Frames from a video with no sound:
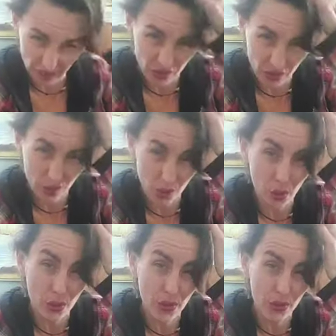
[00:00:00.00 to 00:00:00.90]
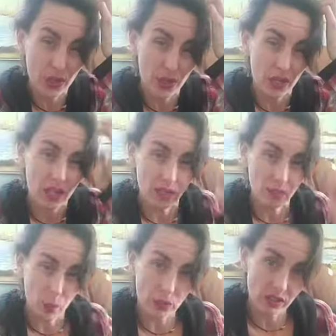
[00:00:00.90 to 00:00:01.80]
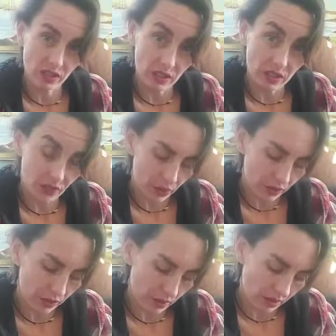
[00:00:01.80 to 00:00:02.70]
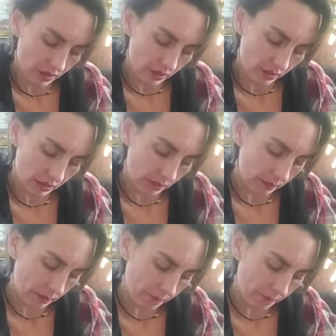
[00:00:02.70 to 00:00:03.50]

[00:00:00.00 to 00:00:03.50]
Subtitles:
of you are important as far as